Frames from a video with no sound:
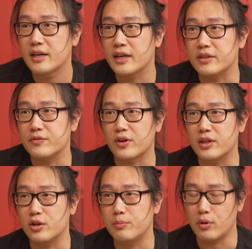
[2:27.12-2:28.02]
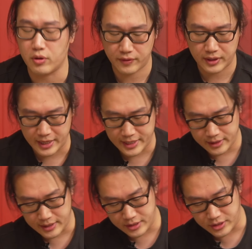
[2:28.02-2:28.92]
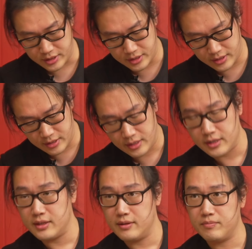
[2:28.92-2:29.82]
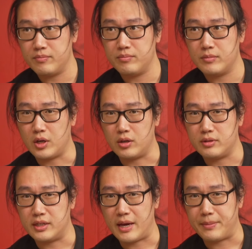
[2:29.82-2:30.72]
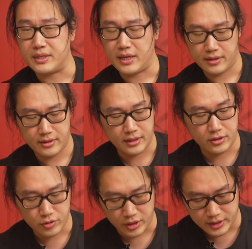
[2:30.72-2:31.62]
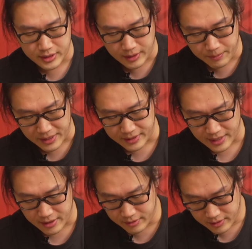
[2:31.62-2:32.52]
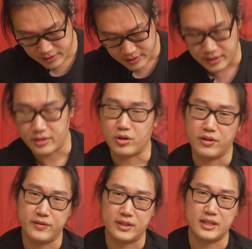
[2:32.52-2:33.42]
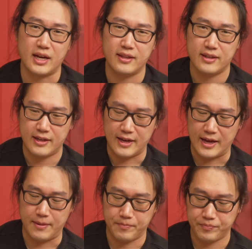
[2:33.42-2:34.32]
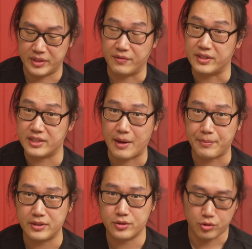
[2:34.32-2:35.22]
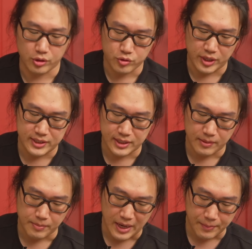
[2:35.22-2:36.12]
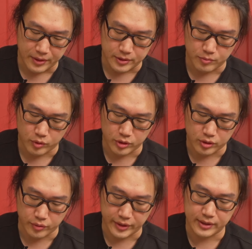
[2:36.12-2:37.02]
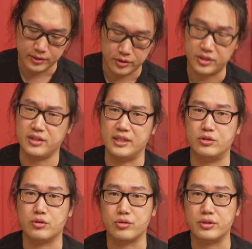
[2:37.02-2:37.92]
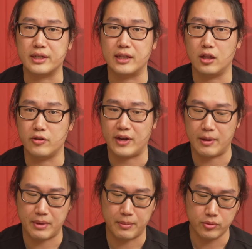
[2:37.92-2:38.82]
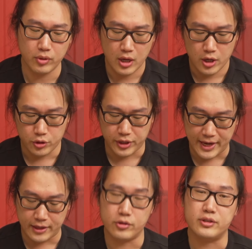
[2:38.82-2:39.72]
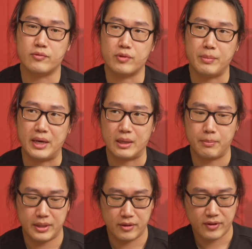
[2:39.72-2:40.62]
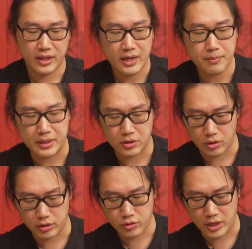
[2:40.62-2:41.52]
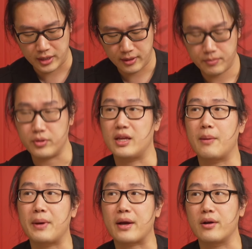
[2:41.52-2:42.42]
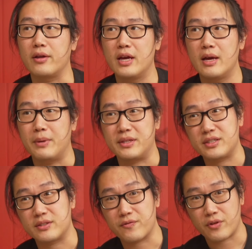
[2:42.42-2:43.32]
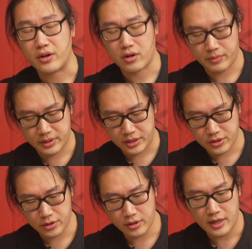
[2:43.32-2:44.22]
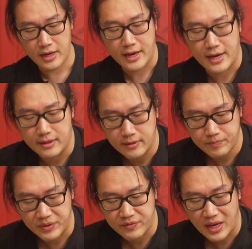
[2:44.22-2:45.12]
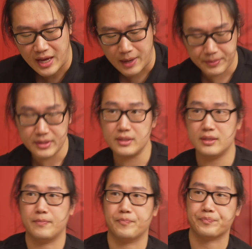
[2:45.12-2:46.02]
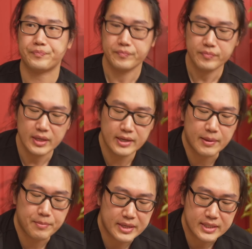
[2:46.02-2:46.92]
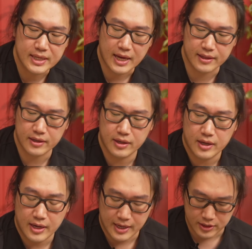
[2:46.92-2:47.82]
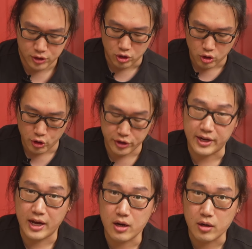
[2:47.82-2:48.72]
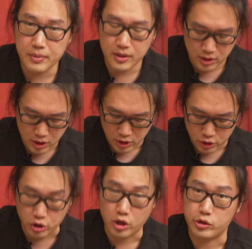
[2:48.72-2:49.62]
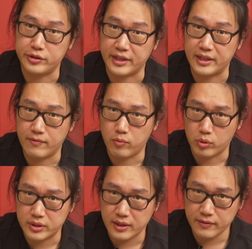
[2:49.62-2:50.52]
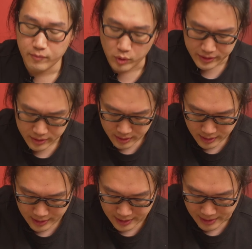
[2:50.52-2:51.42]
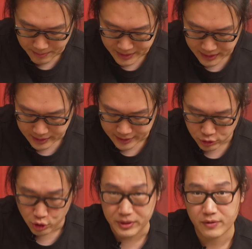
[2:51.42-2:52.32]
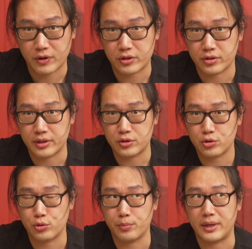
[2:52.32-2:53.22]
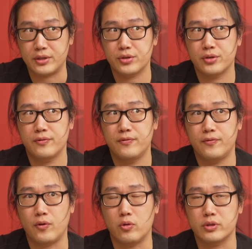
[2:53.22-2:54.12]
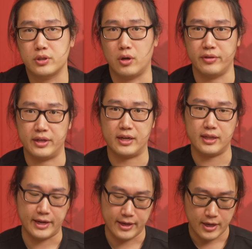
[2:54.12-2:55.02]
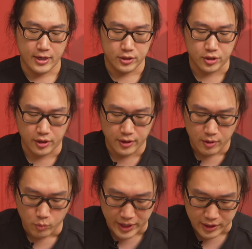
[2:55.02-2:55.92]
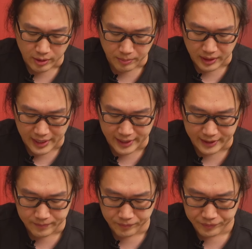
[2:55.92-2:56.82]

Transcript: and you've got a little ball of clay that just got decapitated, and you're trying to stick it back down and then try to fix that. If this happens, don't try and stick it back, because what you're doing is you're just introducing a lot of air bubble. You can use the remaining bit of clay, but don't try and put that back on. But this is a very common issue, and if that happens, it means that as you're coning up, you're not using enough water, one. Basically, it's too much friction and too much force on the clay. So where you're applying